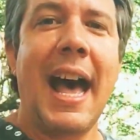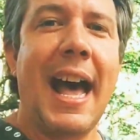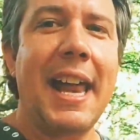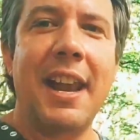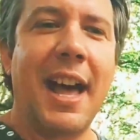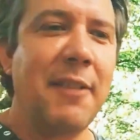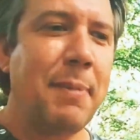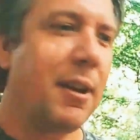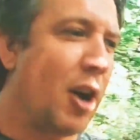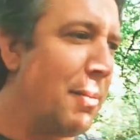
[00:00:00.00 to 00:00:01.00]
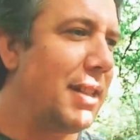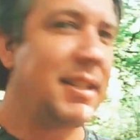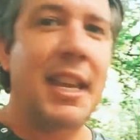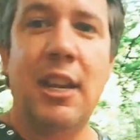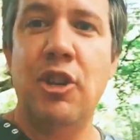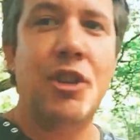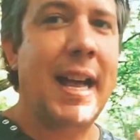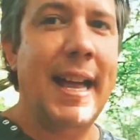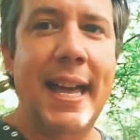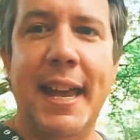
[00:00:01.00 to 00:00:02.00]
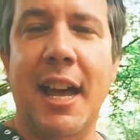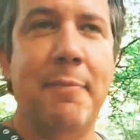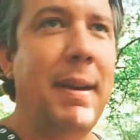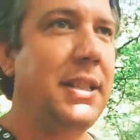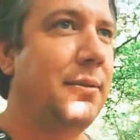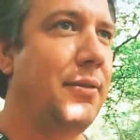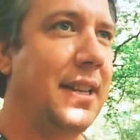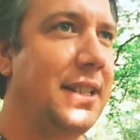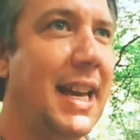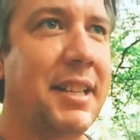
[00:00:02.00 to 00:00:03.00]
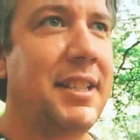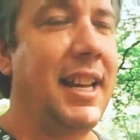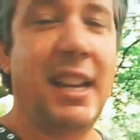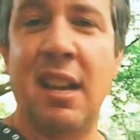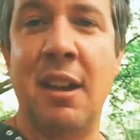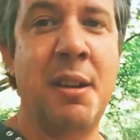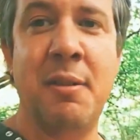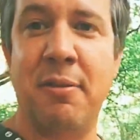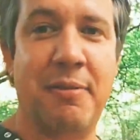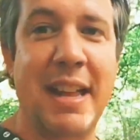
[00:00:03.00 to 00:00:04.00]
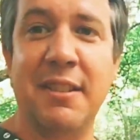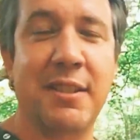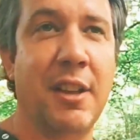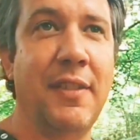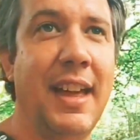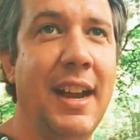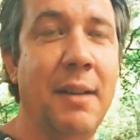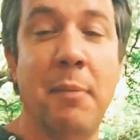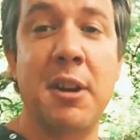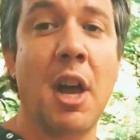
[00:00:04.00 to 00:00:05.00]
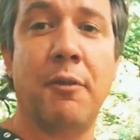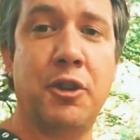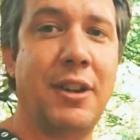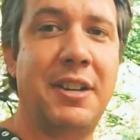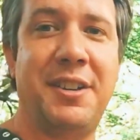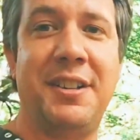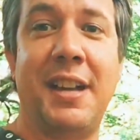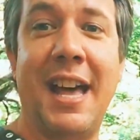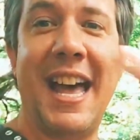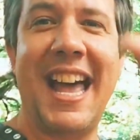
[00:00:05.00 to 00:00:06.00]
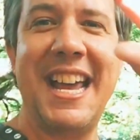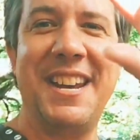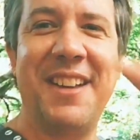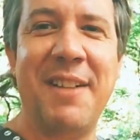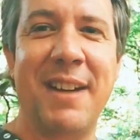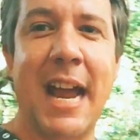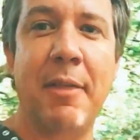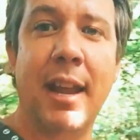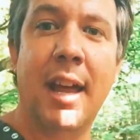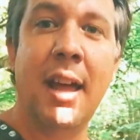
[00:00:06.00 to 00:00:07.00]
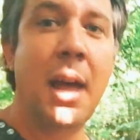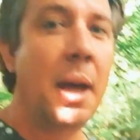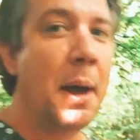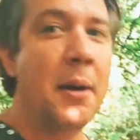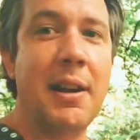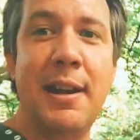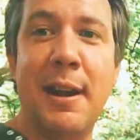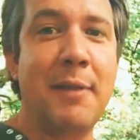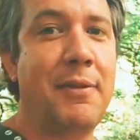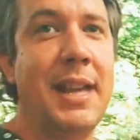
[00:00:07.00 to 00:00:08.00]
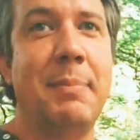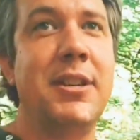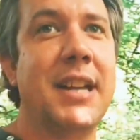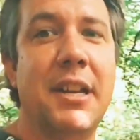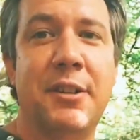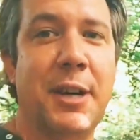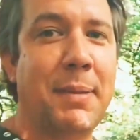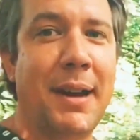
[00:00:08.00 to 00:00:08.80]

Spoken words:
And I've been commenting and chatting, I've made some fantastic friends on there. My novel treasures, hi, how you doing over in Canada? Lovely, been chatting to her